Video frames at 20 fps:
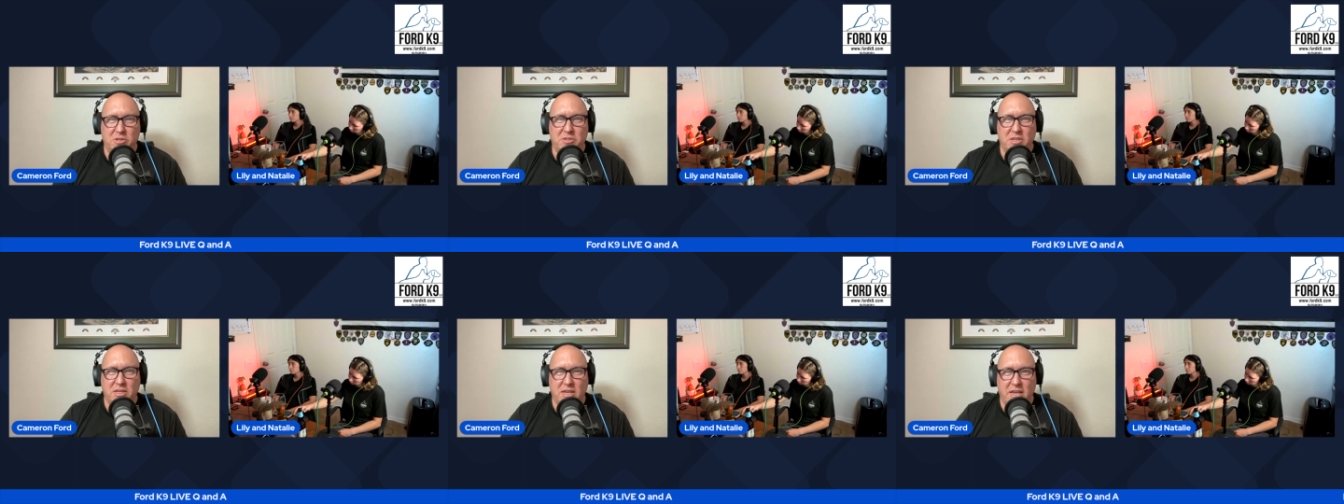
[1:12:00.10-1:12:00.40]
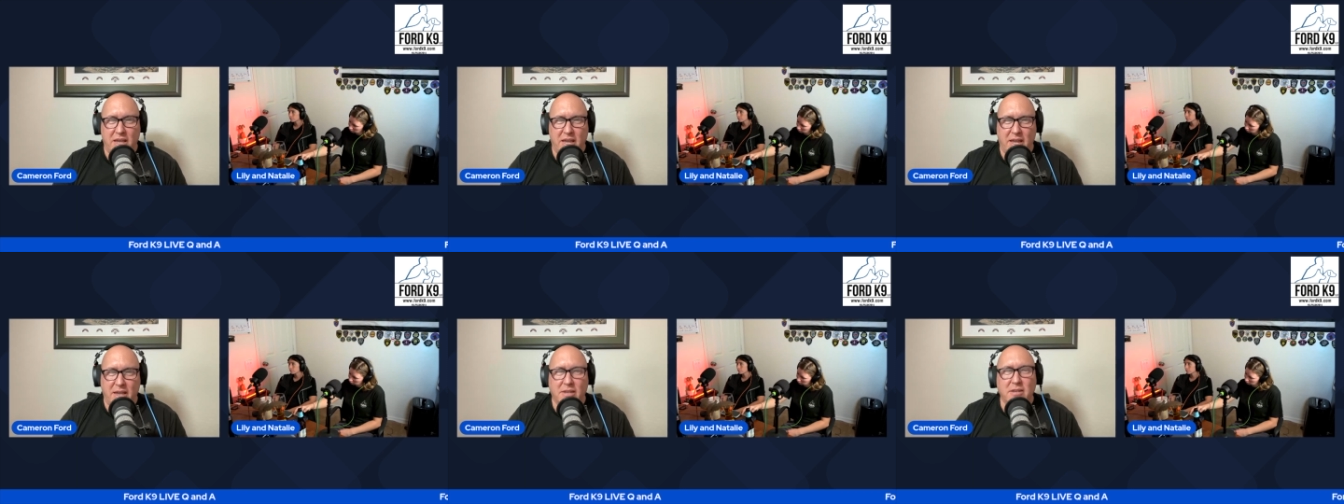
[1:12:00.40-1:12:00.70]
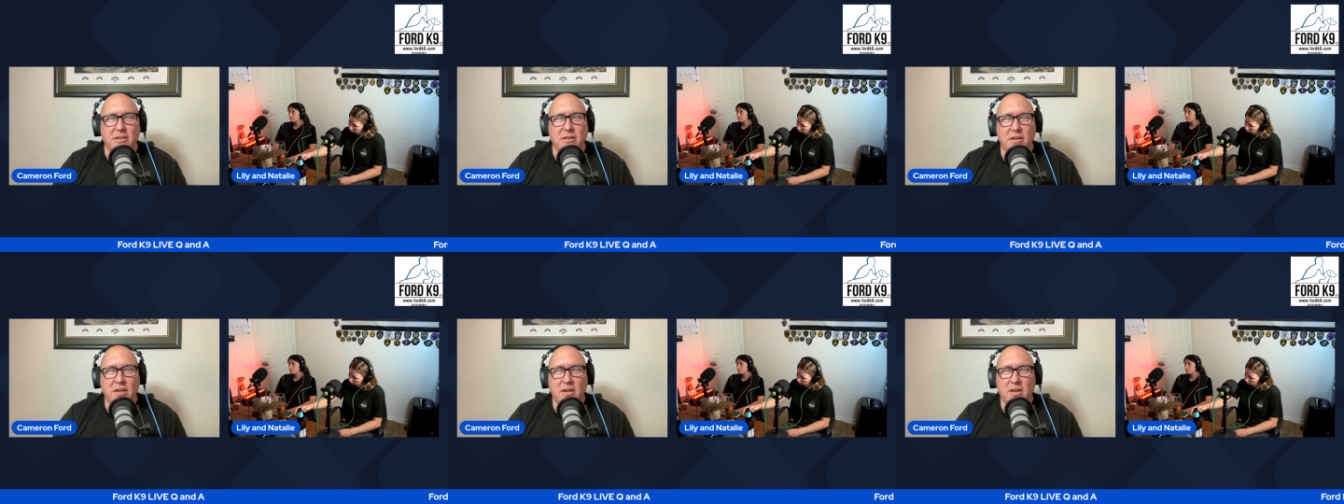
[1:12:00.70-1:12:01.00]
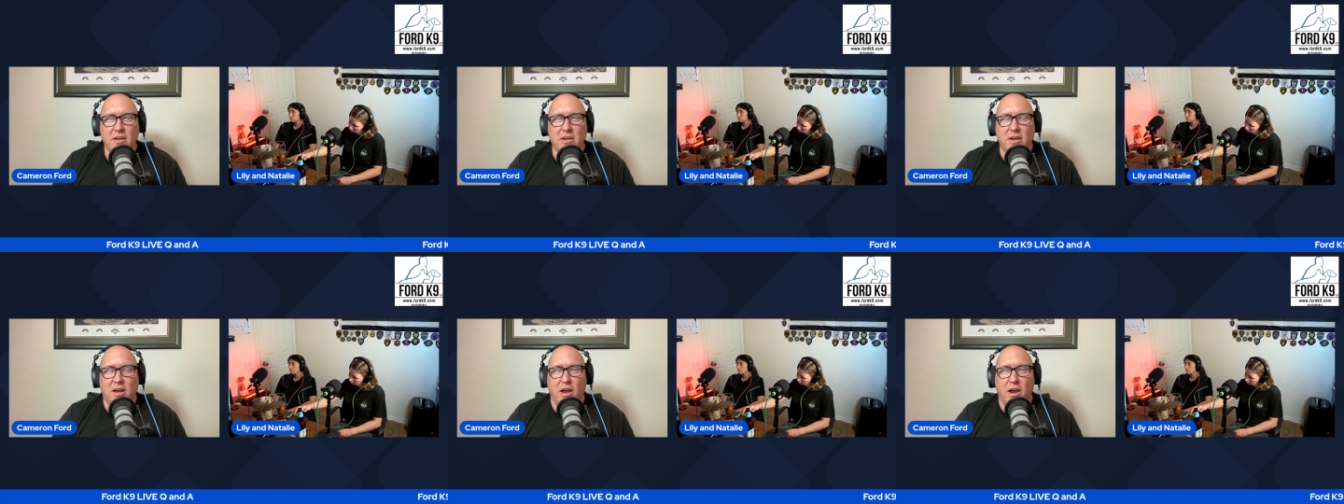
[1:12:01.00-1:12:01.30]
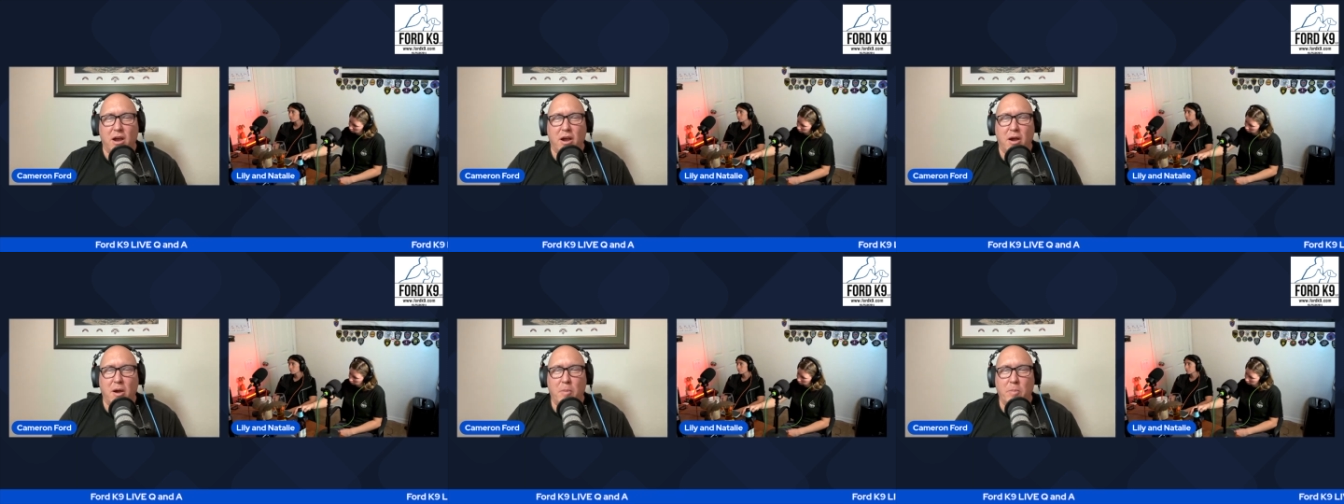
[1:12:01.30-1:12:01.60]
again.
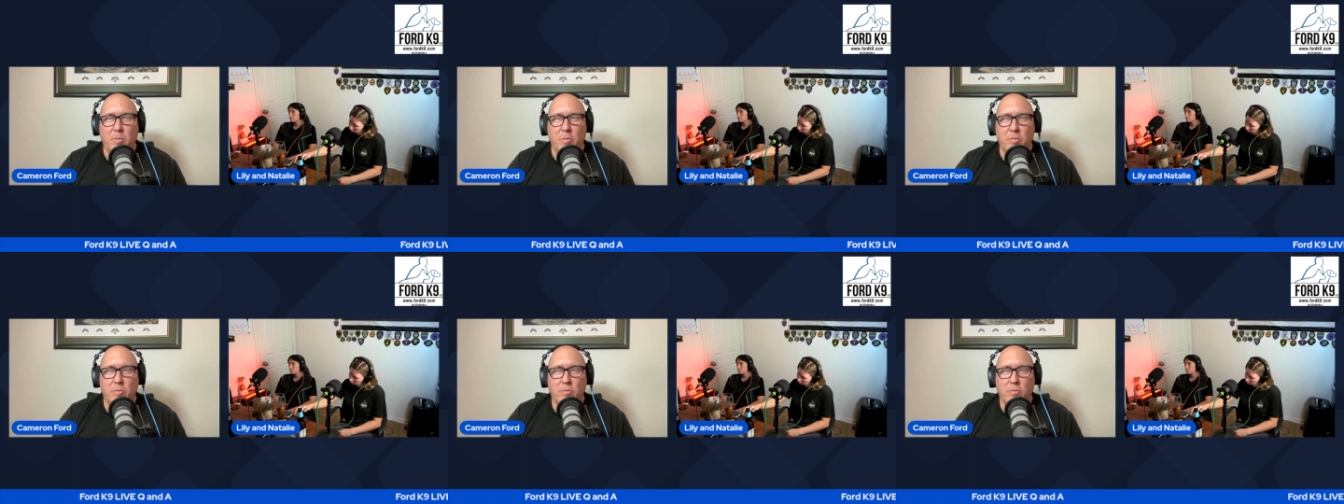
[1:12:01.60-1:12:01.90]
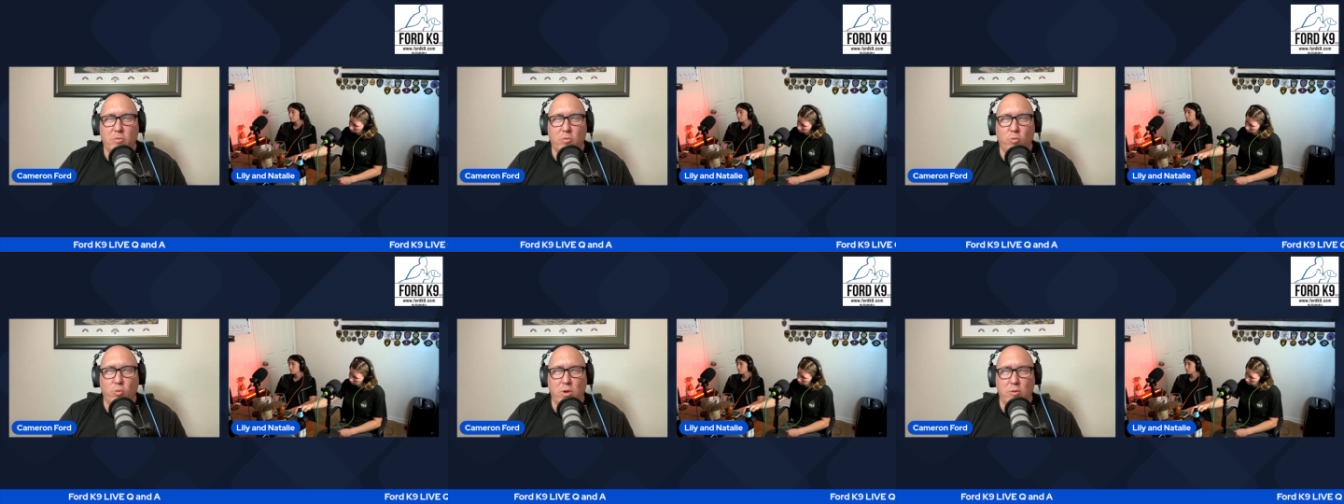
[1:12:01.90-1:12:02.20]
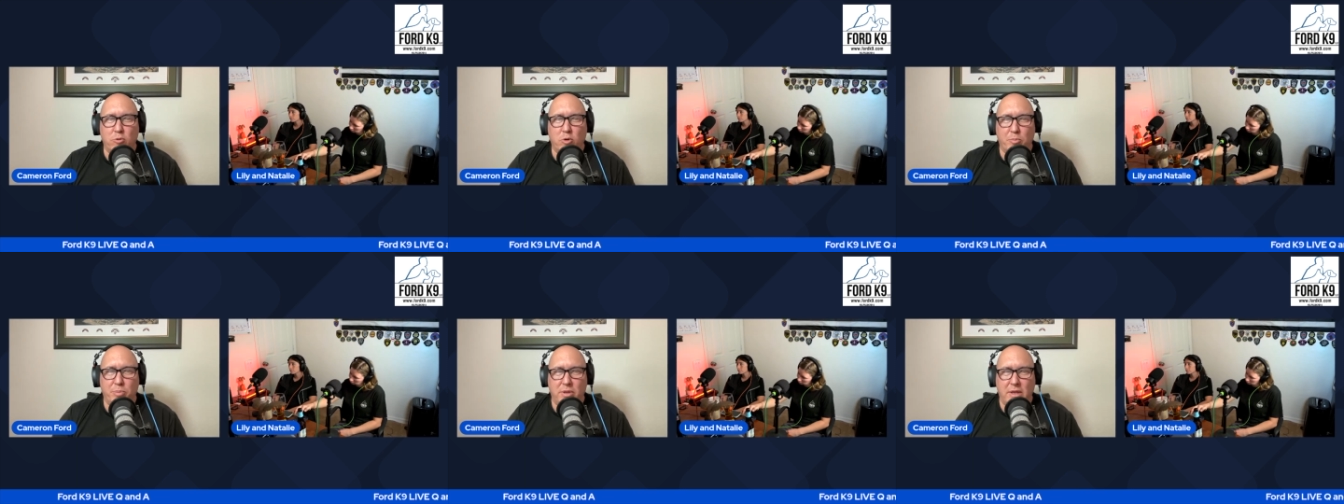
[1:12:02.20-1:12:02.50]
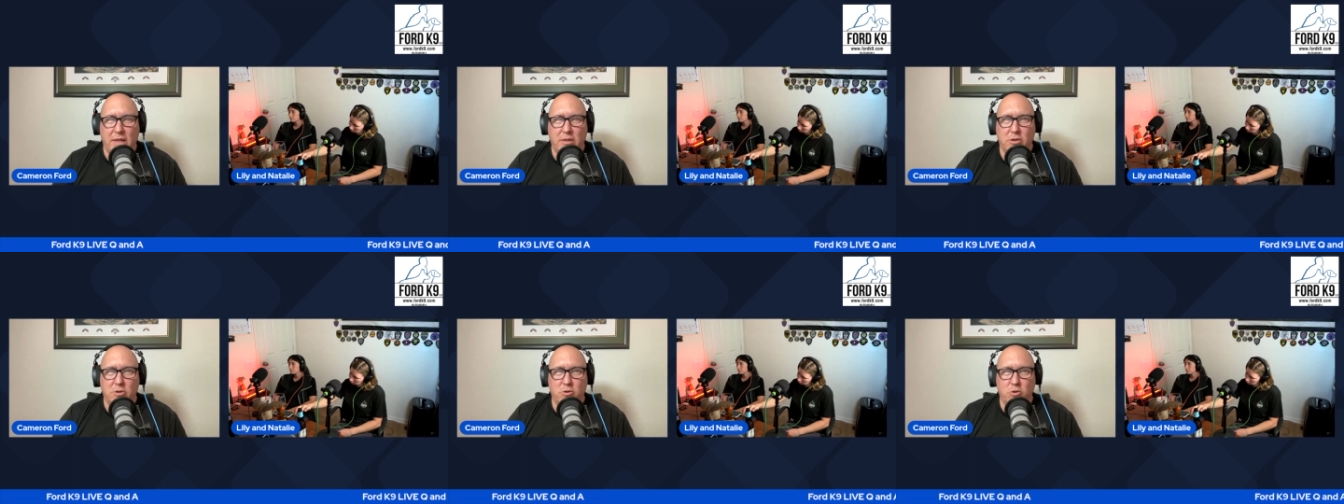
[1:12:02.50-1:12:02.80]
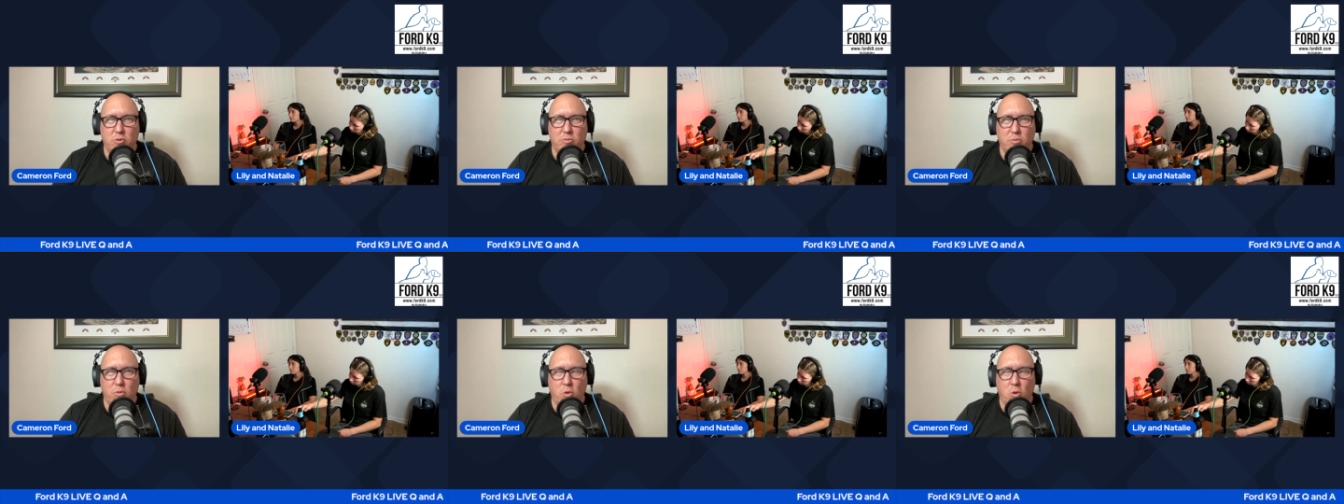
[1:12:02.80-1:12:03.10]
We will plan to do
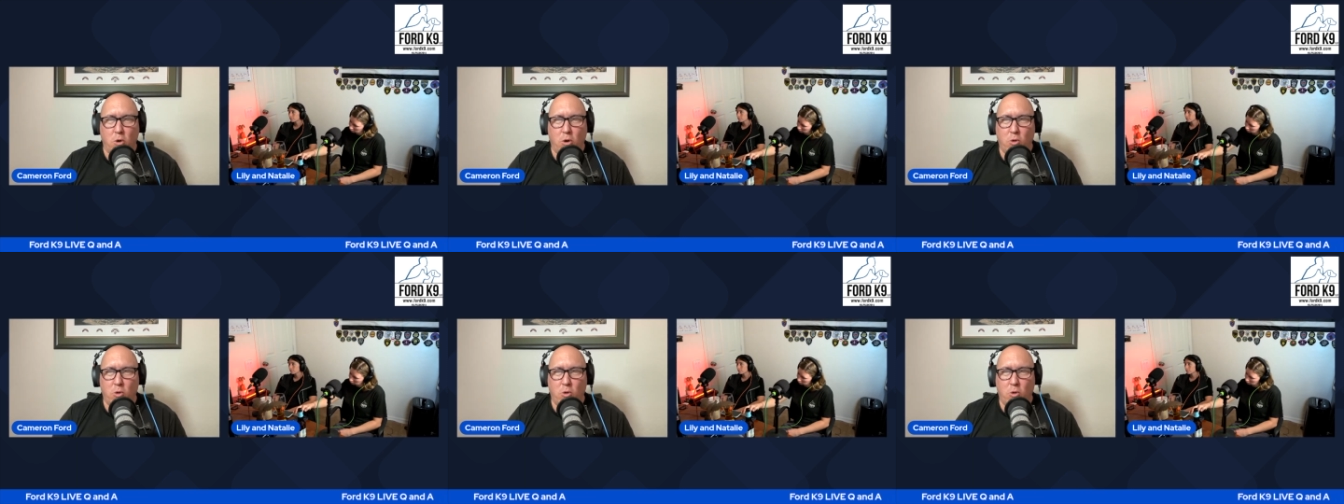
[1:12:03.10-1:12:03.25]
more.